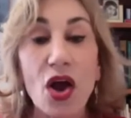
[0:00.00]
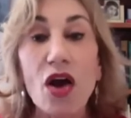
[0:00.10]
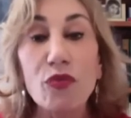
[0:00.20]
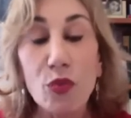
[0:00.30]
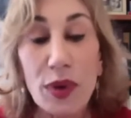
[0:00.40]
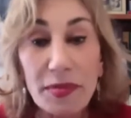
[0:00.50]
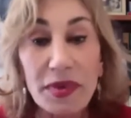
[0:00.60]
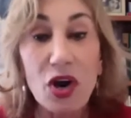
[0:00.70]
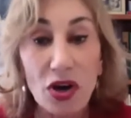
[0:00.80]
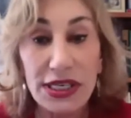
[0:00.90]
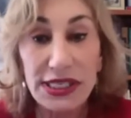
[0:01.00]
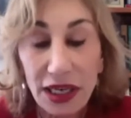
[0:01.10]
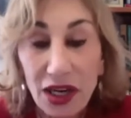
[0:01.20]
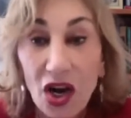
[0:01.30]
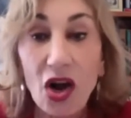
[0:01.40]
of women artists,
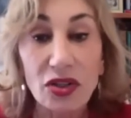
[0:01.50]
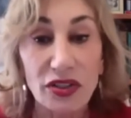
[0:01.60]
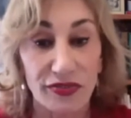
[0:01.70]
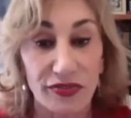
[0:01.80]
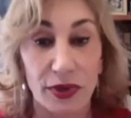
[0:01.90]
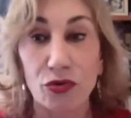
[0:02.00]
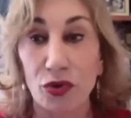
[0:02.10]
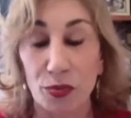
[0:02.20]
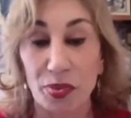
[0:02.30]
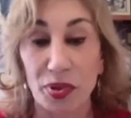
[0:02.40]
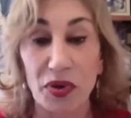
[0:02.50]
a cult group.